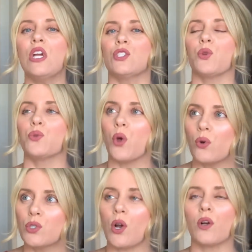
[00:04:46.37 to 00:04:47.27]
So
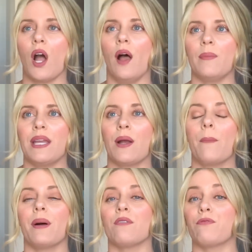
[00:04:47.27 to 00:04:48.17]
those are coming,
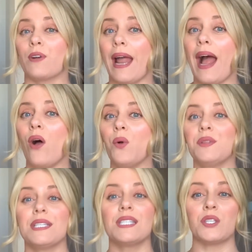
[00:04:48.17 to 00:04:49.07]
but for now,
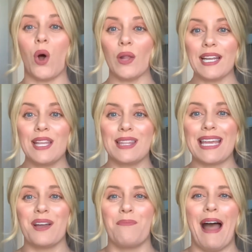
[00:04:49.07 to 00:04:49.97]
this is all I can
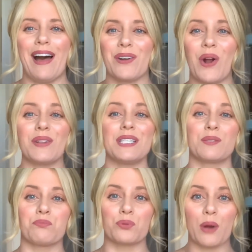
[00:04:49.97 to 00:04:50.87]
think about are
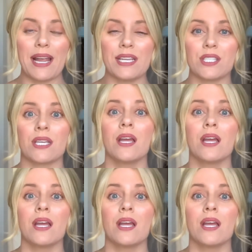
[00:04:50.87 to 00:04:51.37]
these bright